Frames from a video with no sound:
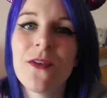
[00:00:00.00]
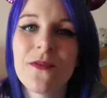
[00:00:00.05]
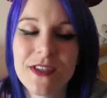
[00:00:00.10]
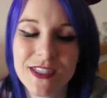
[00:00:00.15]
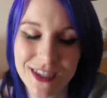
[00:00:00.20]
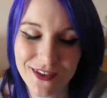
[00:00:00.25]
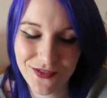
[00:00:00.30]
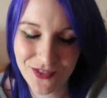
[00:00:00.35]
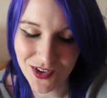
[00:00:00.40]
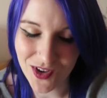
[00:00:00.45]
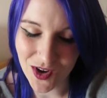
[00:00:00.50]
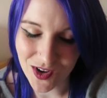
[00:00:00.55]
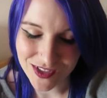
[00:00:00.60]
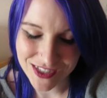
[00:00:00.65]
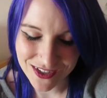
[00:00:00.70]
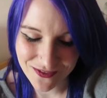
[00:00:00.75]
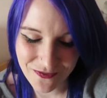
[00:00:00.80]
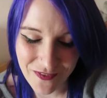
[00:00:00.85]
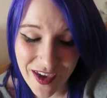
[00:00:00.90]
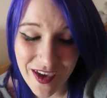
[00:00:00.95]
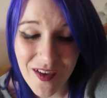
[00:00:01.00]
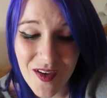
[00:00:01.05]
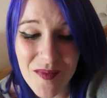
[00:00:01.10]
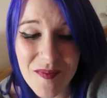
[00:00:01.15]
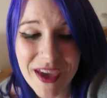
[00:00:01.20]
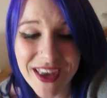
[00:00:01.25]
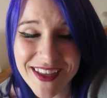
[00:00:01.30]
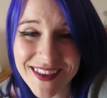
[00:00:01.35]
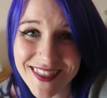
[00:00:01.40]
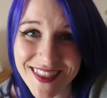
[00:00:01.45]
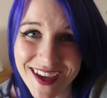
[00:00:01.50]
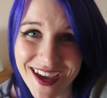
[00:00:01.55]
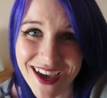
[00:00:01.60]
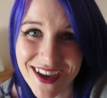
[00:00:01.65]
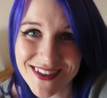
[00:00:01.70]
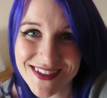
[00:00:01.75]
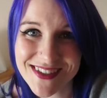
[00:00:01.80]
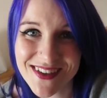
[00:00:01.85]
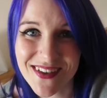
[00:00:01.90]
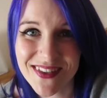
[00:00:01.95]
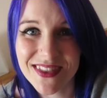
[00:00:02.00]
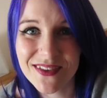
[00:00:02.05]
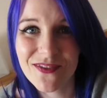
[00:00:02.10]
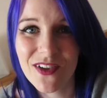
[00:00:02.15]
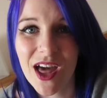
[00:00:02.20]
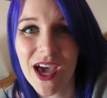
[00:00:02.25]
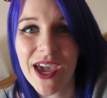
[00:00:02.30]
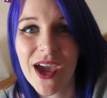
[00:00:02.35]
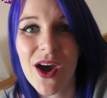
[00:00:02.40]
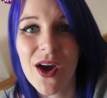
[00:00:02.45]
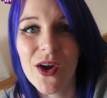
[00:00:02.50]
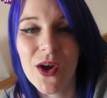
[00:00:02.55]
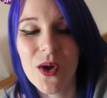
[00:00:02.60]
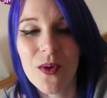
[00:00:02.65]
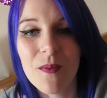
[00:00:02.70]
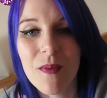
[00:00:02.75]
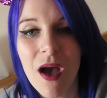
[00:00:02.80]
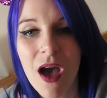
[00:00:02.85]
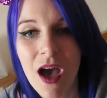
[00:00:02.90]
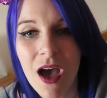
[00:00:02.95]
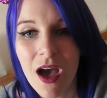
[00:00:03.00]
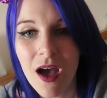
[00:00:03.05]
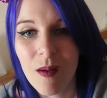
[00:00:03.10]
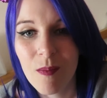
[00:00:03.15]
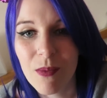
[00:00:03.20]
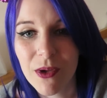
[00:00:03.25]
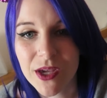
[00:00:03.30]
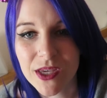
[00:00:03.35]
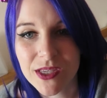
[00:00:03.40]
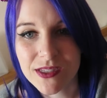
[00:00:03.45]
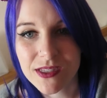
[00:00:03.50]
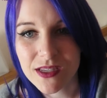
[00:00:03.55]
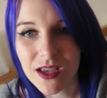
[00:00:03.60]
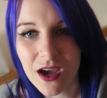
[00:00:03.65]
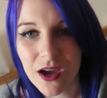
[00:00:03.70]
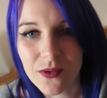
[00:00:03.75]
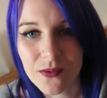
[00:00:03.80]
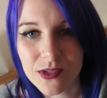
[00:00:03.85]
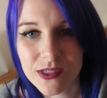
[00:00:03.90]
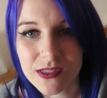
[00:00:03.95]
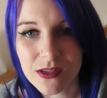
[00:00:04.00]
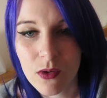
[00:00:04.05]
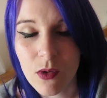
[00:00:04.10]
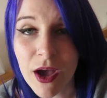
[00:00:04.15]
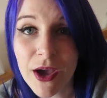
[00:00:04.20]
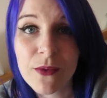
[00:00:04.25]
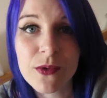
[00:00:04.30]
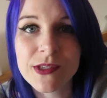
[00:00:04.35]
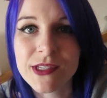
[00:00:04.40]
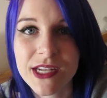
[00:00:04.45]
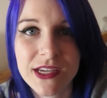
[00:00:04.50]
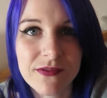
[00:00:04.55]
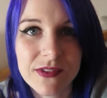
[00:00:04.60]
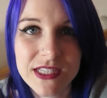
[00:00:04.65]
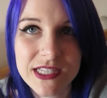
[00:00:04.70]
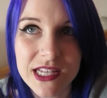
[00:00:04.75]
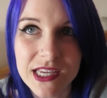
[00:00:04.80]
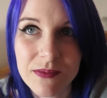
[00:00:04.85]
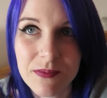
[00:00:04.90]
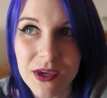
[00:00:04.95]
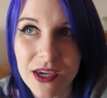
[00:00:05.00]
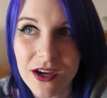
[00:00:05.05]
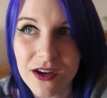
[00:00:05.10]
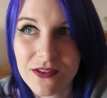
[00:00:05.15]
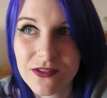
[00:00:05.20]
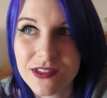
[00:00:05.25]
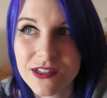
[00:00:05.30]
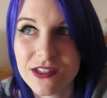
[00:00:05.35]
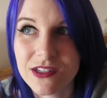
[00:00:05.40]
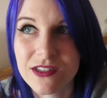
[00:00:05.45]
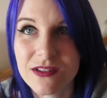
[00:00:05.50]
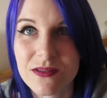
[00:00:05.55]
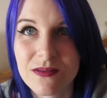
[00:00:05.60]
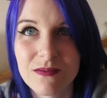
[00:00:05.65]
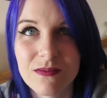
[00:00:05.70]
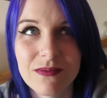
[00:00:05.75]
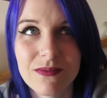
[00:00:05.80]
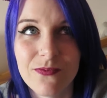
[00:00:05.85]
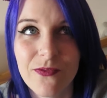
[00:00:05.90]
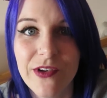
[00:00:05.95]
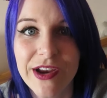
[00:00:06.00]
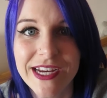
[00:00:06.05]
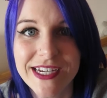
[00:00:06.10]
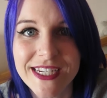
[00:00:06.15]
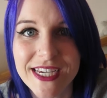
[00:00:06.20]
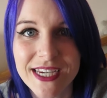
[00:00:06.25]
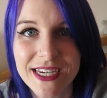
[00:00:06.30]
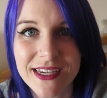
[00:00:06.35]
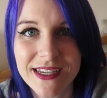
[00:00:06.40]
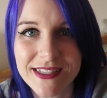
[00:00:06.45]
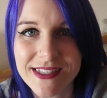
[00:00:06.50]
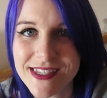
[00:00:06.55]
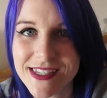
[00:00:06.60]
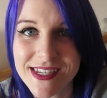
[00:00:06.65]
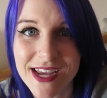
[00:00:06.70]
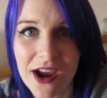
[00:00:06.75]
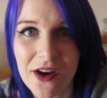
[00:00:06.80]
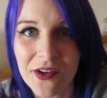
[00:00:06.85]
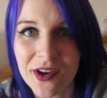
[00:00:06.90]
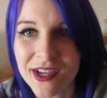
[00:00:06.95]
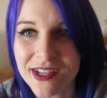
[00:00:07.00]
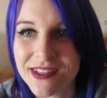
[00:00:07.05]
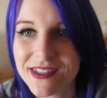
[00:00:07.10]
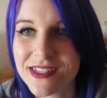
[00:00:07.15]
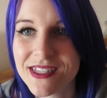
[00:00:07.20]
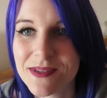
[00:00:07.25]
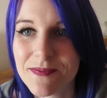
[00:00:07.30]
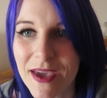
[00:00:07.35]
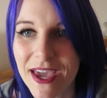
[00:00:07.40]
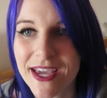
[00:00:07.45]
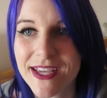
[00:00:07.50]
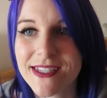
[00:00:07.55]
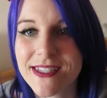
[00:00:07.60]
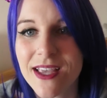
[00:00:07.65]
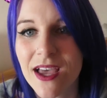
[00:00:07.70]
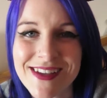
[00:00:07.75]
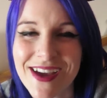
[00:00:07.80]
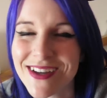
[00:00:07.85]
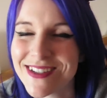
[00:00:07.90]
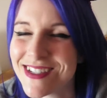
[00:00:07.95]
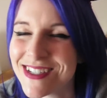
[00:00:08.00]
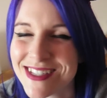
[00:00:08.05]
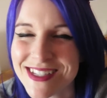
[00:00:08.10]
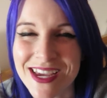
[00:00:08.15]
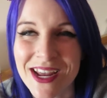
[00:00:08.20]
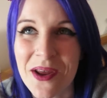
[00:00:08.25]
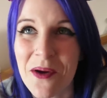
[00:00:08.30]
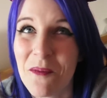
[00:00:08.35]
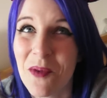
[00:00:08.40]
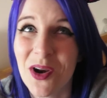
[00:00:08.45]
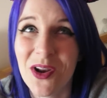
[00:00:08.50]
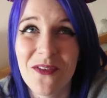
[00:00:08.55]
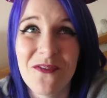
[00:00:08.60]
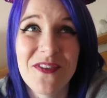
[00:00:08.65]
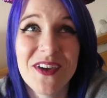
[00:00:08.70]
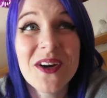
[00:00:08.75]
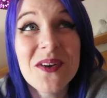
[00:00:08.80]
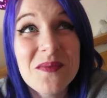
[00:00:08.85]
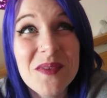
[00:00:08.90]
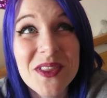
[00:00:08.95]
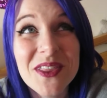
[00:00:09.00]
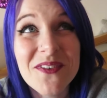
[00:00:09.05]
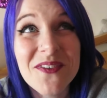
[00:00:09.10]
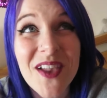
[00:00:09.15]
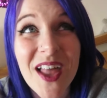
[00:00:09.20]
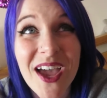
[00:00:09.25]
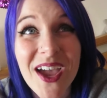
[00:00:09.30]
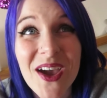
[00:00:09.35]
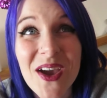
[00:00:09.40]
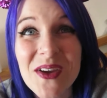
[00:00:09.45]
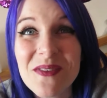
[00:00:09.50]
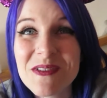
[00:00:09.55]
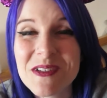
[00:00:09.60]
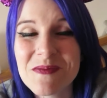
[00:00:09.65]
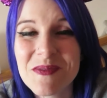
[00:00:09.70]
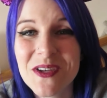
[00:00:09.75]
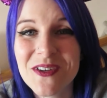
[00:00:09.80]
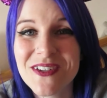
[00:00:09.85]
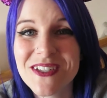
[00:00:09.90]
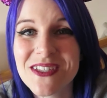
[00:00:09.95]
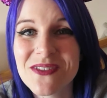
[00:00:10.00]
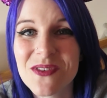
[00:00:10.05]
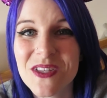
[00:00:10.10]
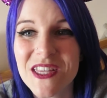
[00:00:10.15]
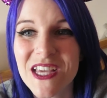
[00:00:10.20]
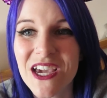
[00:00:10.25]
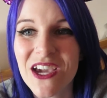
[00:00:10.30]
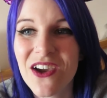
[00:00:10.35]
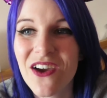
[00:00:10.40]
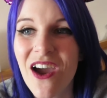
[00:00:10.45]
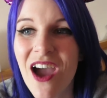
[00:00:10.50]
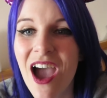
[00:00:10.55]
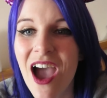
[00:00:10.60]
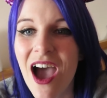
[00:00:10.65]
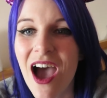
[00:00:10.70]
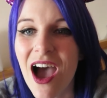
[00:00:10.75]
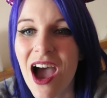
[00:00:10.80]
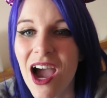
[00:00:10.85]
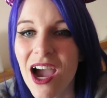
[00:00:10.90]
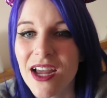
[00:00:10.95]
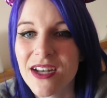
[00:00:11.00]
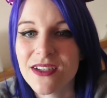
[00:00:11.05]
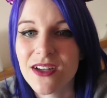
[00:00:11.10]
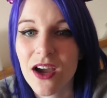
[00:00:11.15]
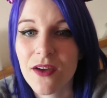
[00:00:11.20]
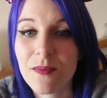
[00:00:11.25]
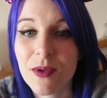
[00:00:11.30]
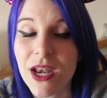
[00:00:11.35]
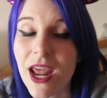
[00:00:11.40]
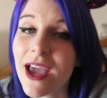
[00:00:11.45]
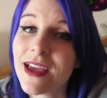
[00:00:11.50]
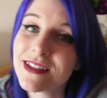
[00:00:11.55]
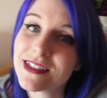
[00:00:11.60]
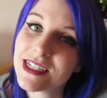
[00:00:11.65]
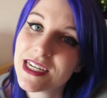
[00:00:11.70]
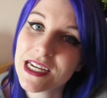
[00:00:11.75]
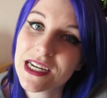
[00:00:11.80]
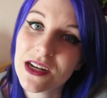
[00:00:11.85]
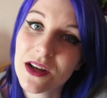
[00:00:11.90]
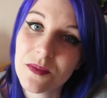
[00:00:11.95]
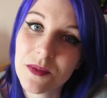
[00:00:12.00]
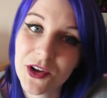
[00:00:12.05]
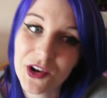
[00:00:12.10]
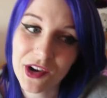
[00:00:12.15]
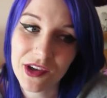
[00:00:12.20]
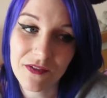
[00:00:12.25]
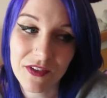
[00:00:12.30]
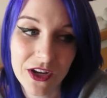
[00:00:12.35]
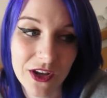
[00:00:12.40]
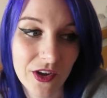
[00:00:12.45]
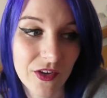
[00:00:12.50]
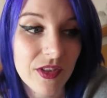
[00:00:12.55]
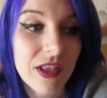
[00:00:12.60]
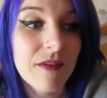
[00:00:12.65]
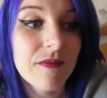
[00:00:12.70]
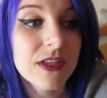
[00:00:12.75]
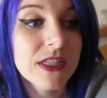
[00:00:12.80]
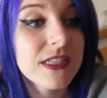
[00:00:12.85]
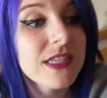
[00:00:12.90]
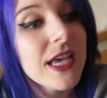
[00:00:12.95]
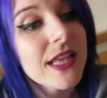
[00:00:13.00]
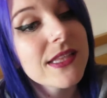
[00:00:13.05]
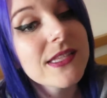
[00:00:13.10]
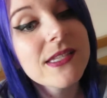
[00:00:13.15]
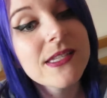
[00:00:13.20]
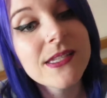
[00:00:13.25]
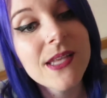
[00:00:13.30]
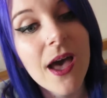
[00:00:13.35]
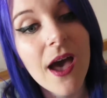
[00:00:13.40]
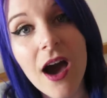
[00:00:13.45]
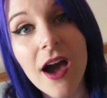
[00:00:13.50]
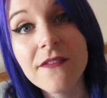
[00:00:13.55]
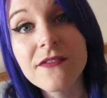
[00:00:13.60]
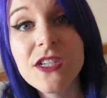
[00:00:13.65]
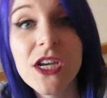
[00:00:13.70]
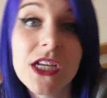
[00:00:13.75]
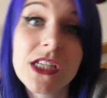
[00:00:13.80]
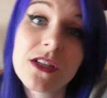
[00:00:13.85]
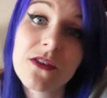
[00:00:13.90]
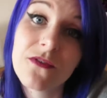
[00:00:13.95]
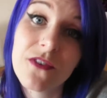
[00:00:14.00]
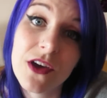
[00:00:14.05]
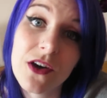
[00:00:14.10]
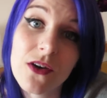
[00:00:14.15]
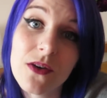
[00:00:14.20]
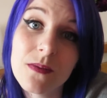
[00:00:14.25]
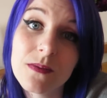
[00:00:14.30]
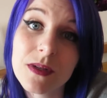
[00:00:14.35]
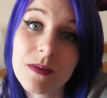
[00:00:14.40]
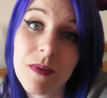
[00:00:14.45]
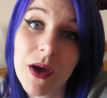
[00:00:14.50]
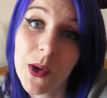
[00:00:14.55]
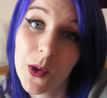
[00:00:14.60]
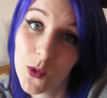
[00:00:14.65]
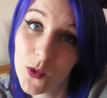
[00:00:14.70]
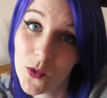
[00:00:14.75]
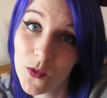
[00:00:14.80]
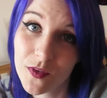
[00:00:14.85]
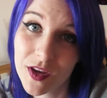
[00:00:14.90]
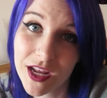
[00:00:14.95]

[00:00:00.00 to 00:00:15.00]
obviously forgot to film anything else on the flight home because I was, well I wasn't even sleeping, I was just reading and staring into space. I just didn't want to film on the flight home to be honest with you and I've been editing and uploading videos ever since. I just filmed my haul